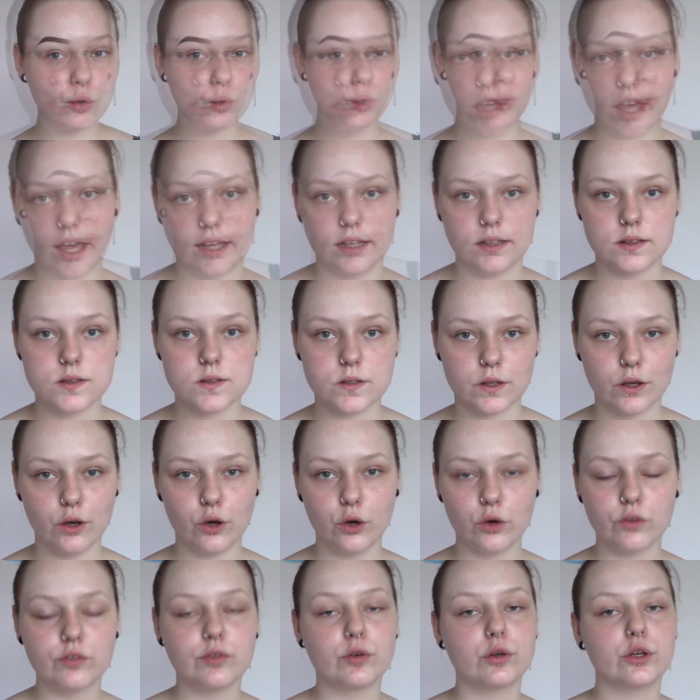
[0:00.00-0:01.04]
Okay,
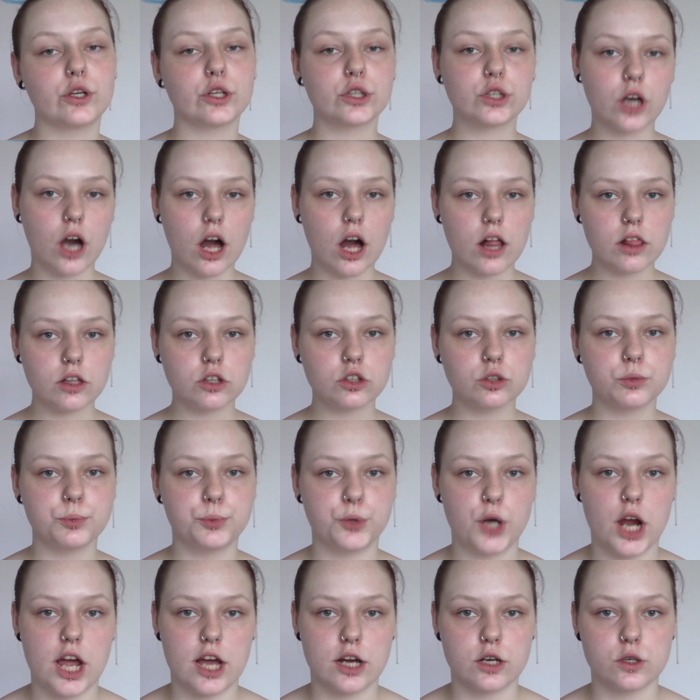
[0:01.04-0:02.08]
so for the colored
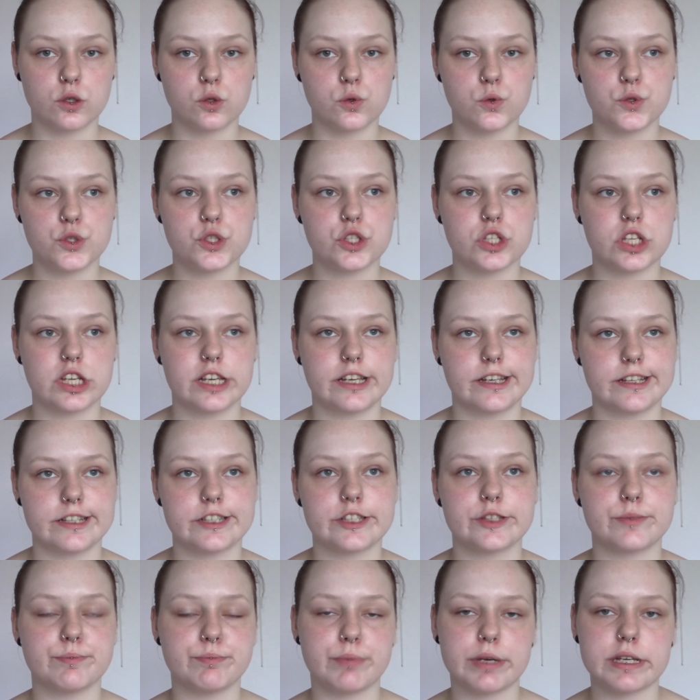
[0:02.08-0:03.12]
brows, it's
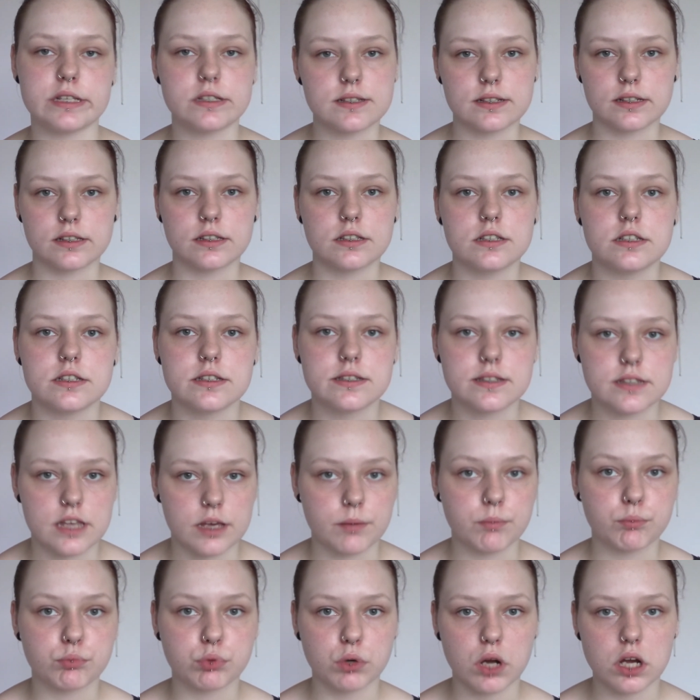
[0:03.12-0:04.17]
basically the
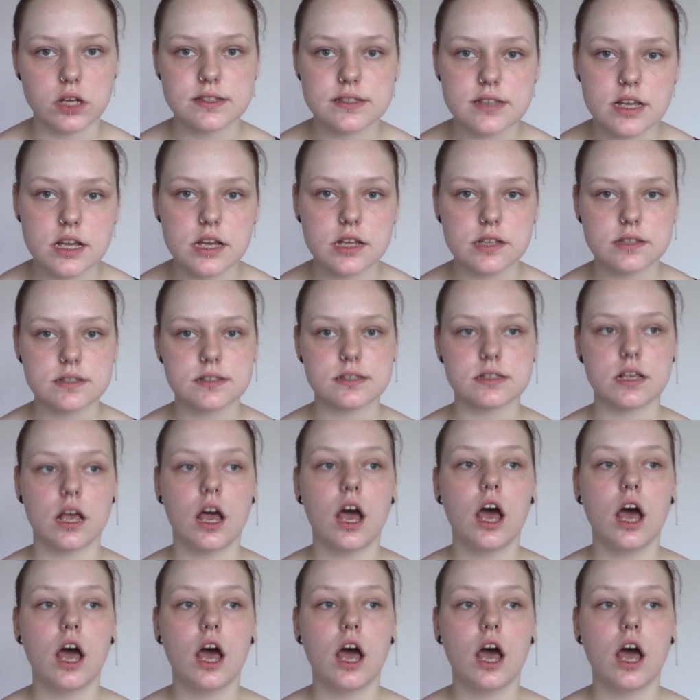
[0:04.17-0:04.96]
same process.